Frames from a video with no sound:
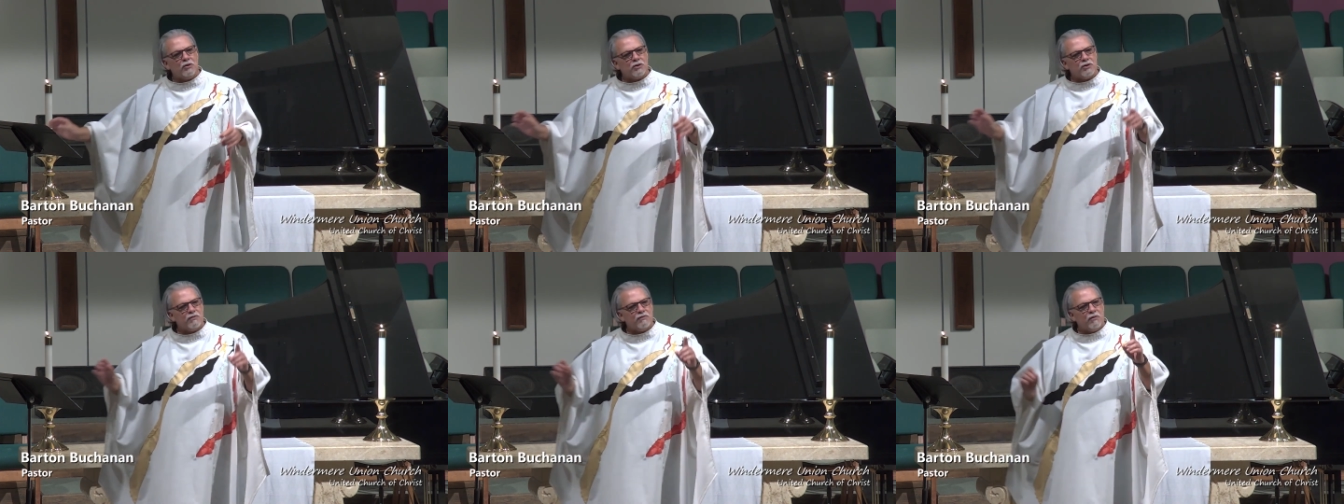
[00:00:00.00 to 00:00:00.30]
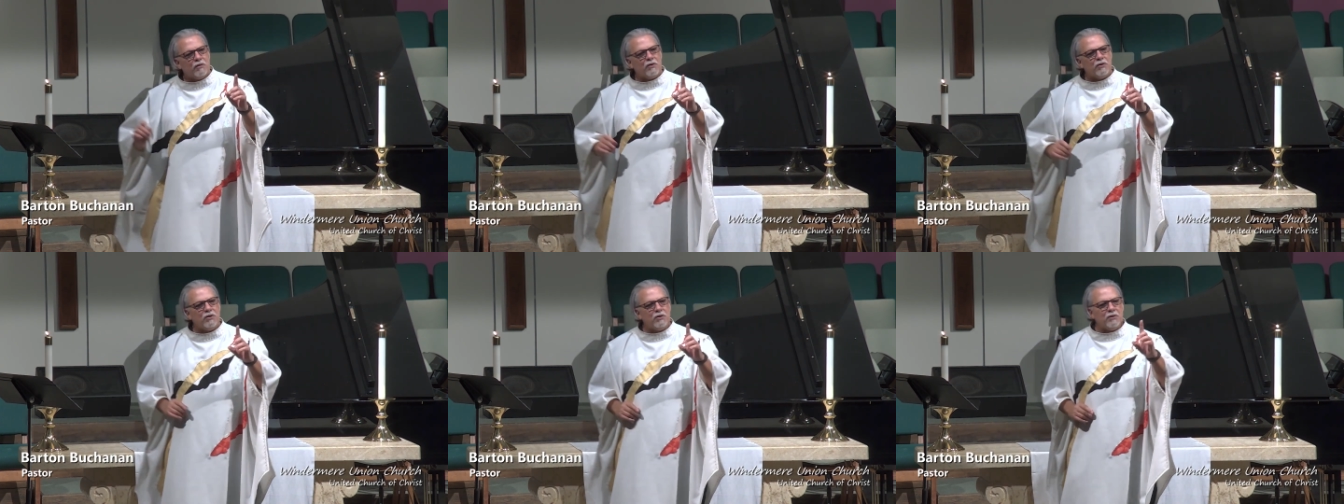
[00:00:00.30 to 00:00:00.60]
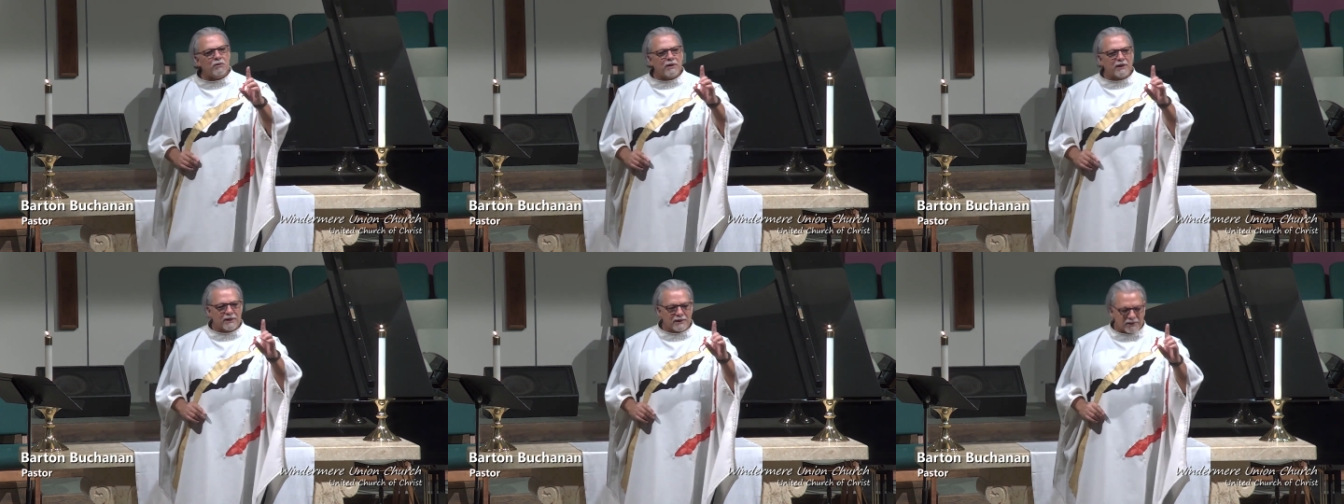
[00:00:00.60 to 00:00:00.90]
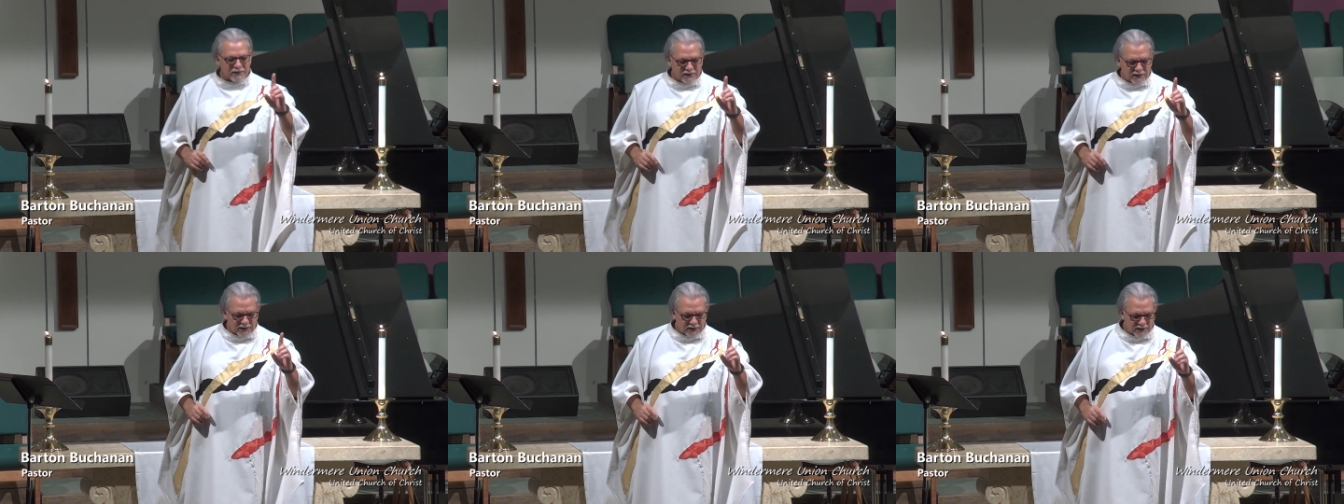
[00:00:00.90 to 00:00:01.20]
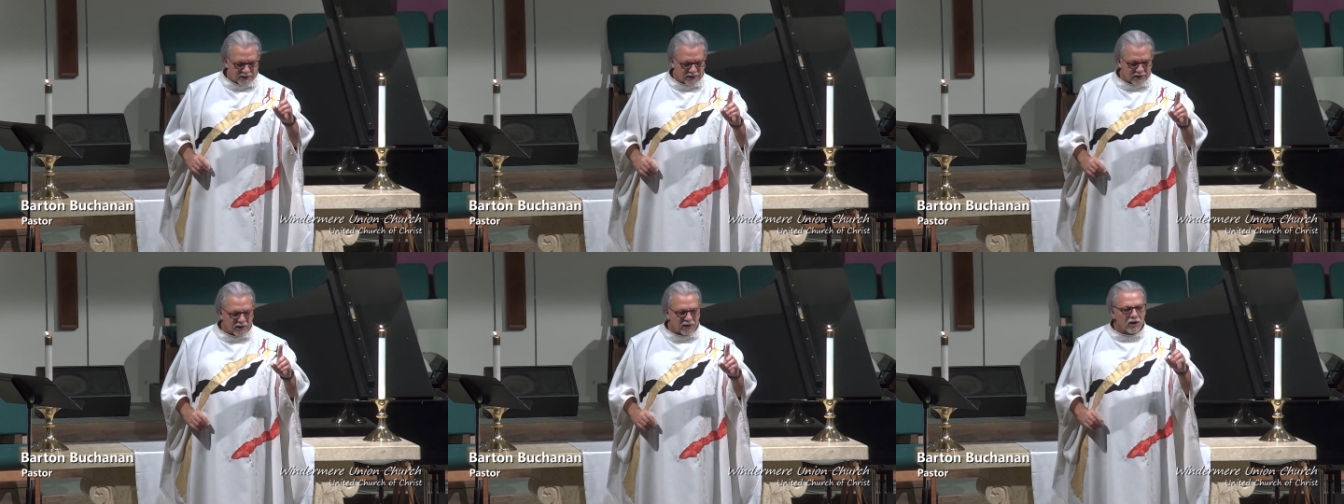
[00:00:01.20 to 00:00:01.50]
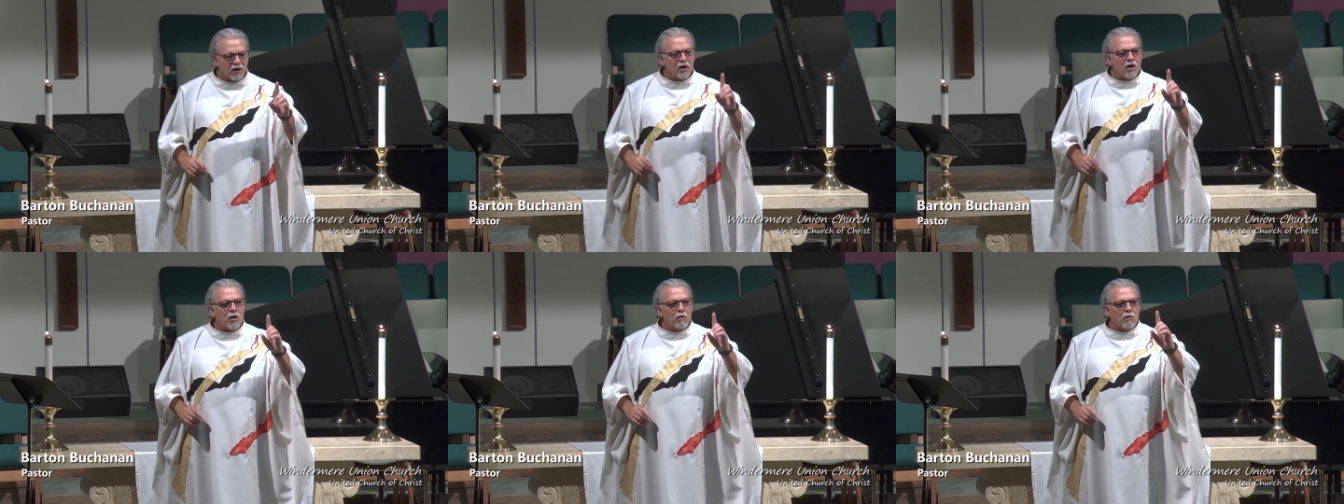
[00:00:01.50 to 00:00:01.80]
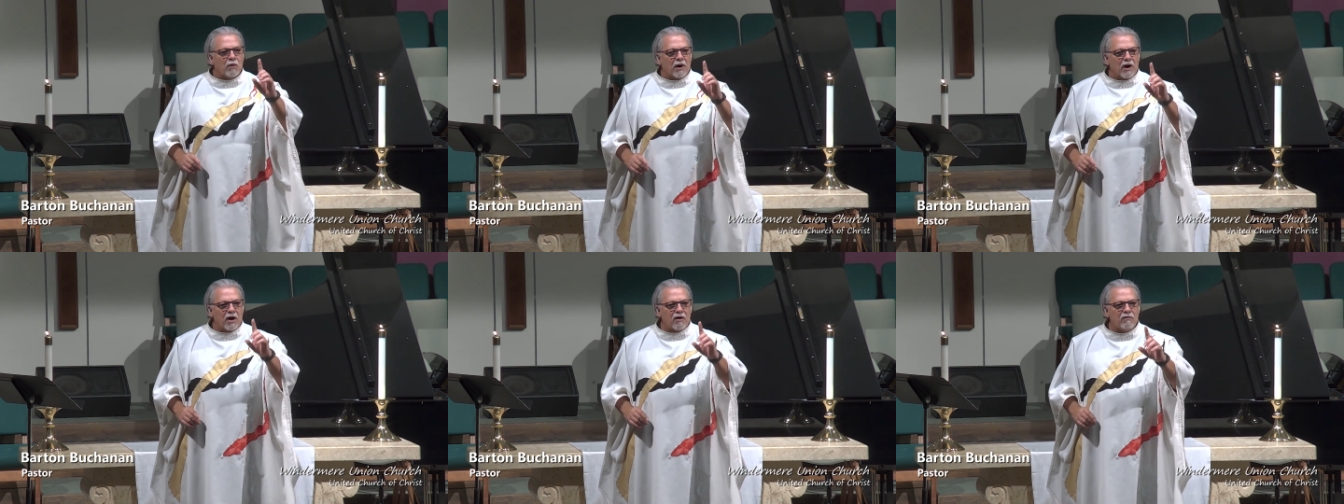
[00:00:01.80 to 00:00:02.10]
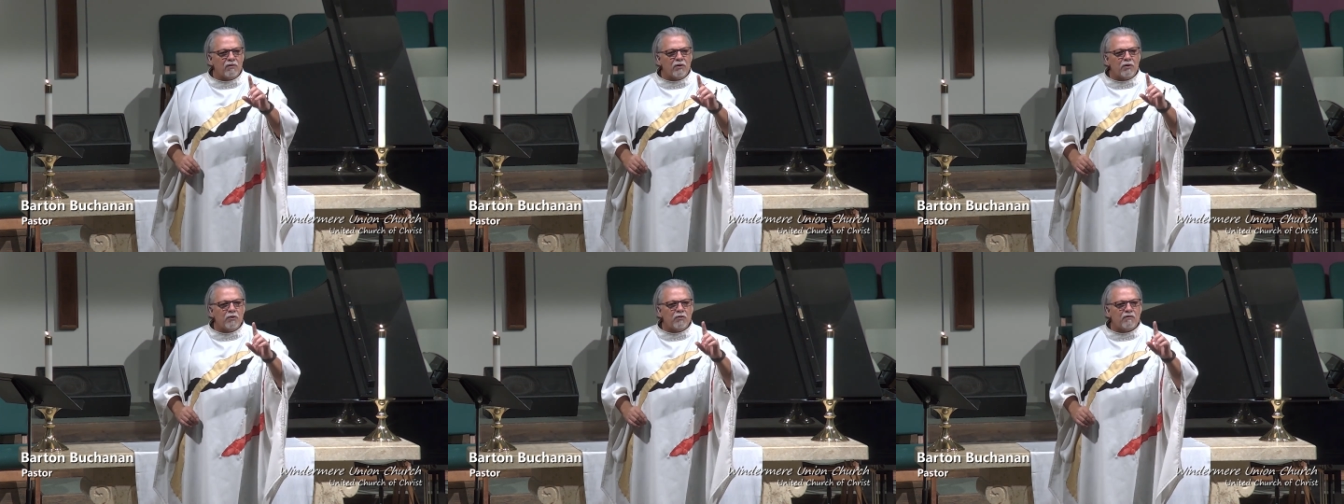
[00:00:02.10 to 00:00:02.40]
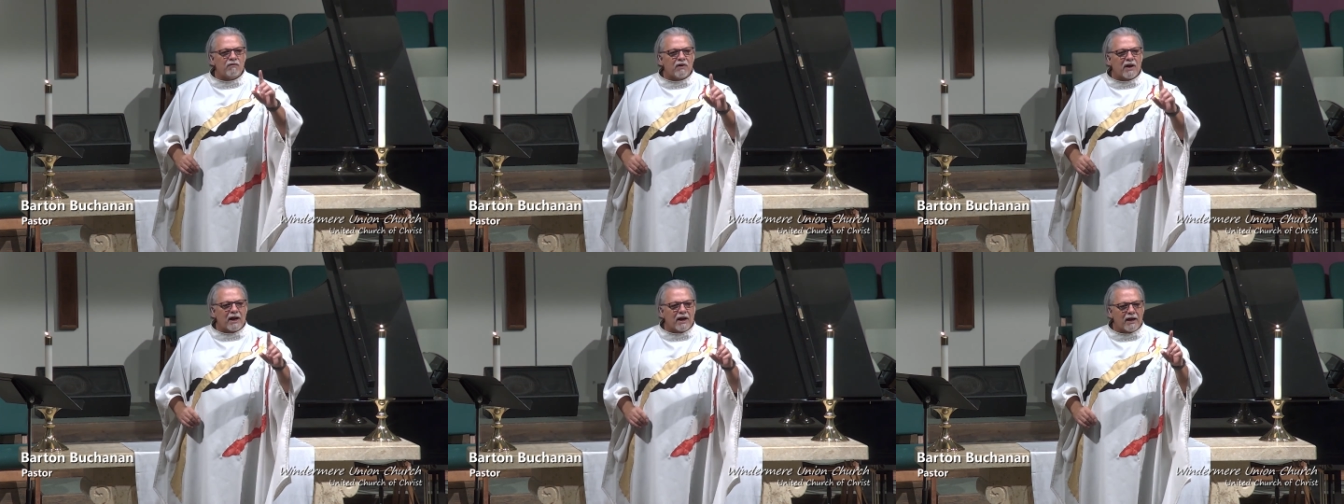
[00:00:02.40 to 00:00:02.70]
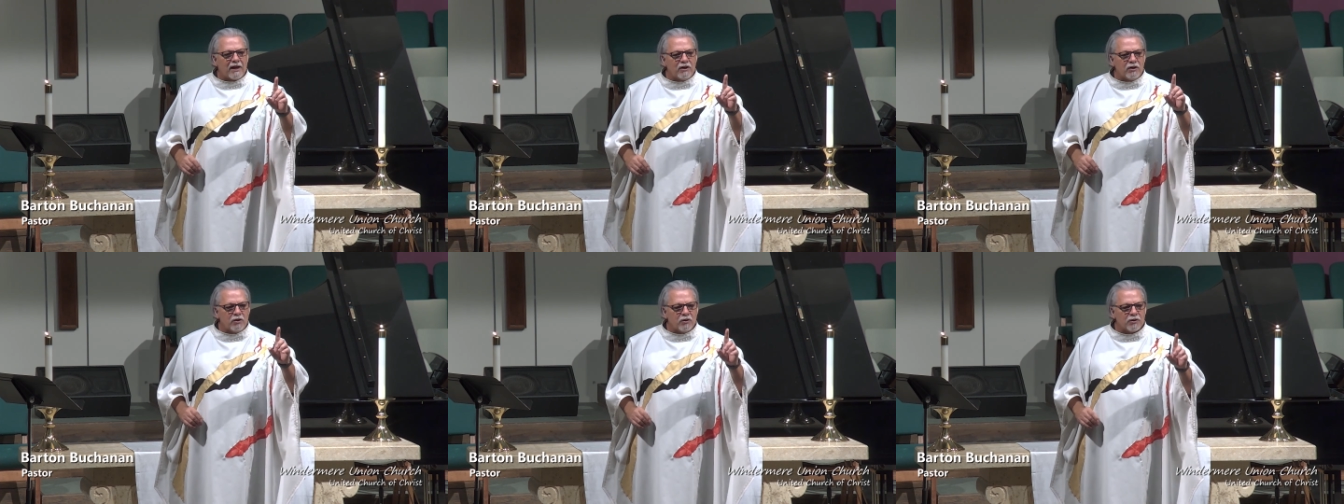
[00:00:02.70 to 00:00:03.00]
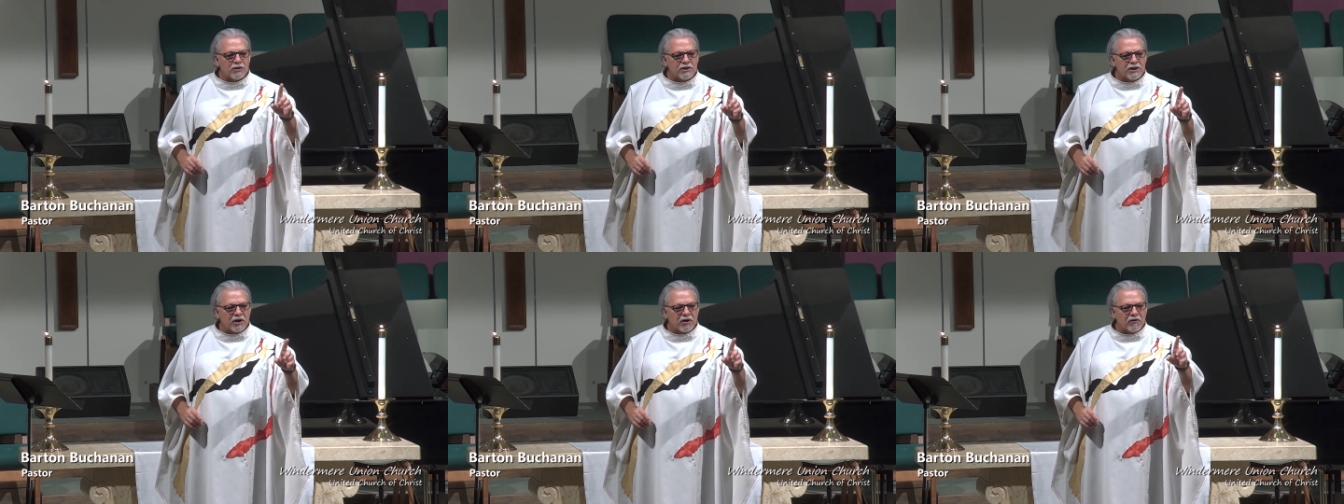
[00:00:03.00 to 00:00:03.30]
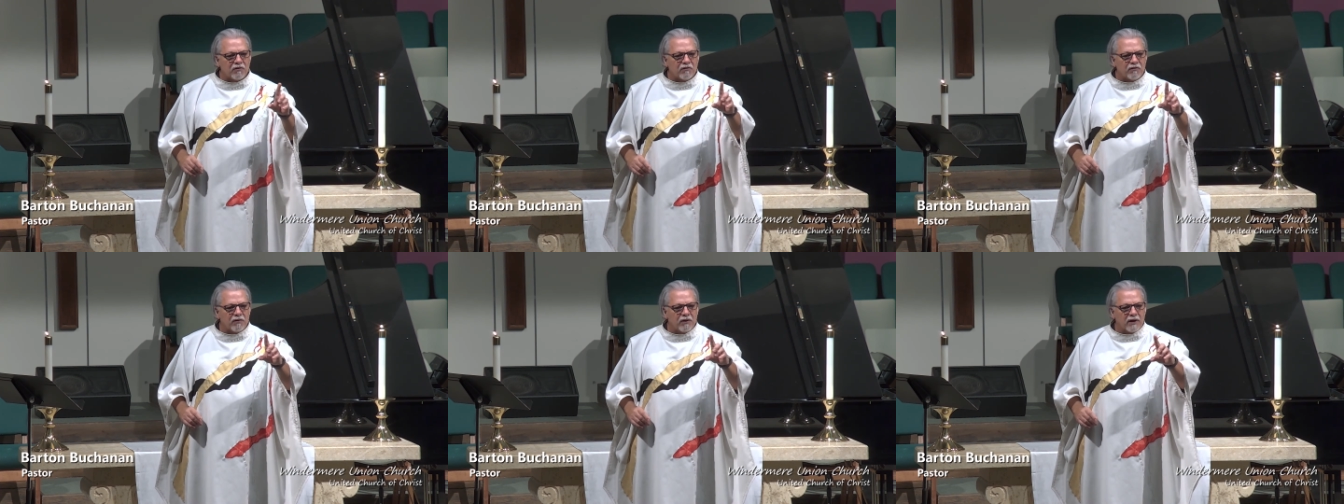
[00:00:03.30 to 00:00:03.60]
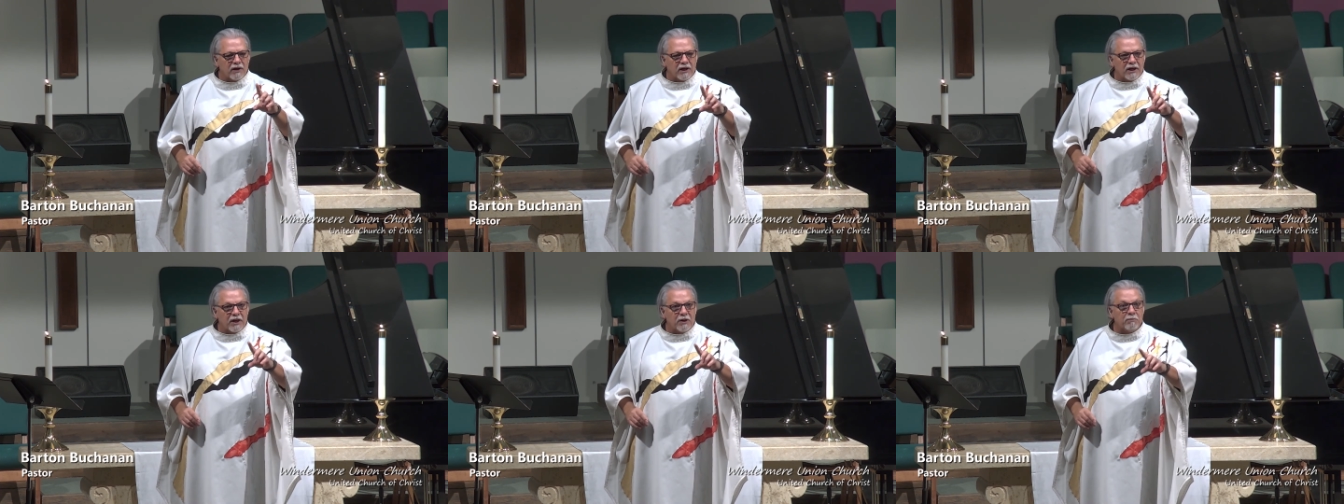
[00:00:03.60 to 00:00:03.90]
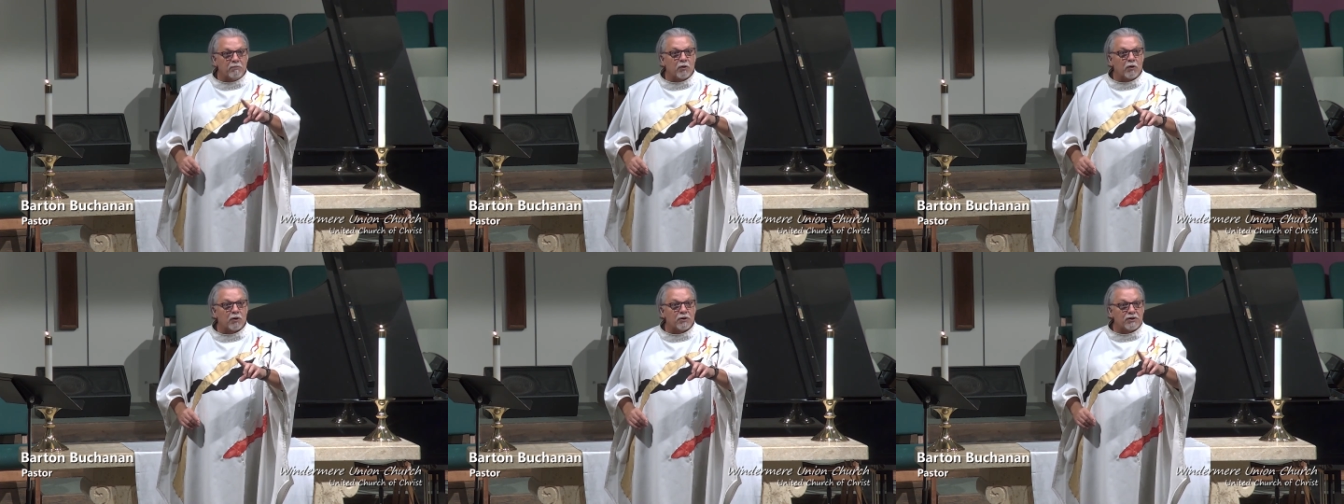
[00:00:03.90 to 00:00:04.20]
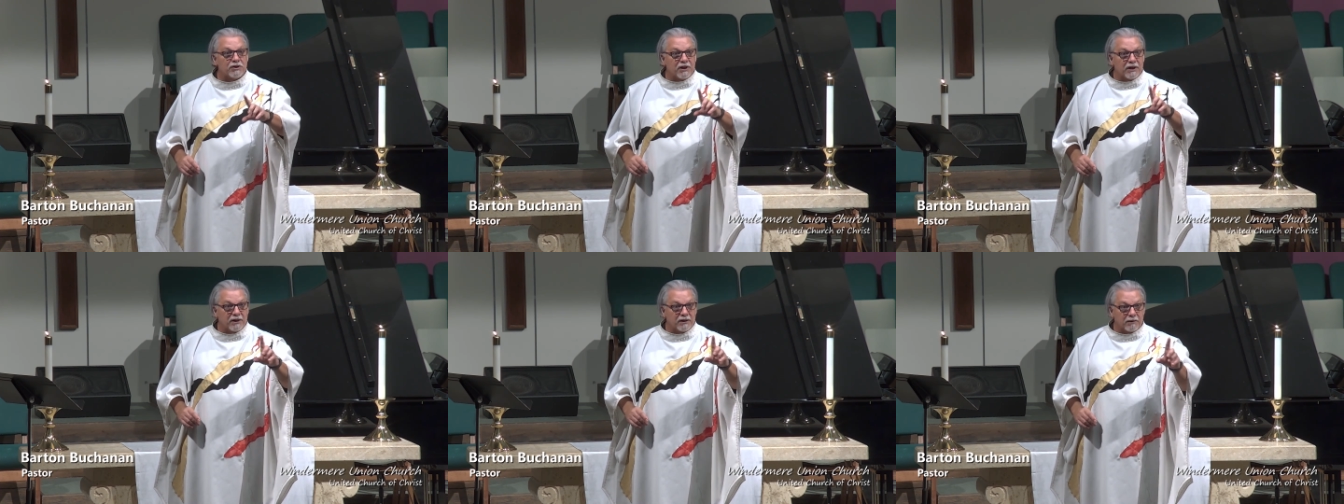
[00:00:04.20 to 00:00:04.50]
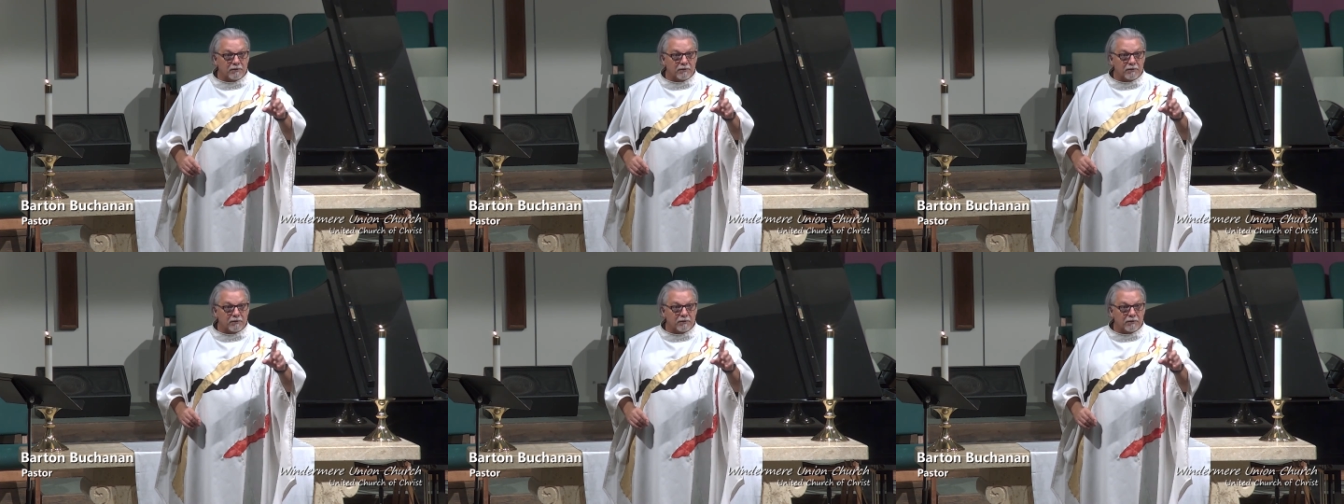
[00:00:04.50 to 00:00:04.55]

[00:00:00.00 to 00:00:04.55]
for you is this wherever you find yourself immersed in,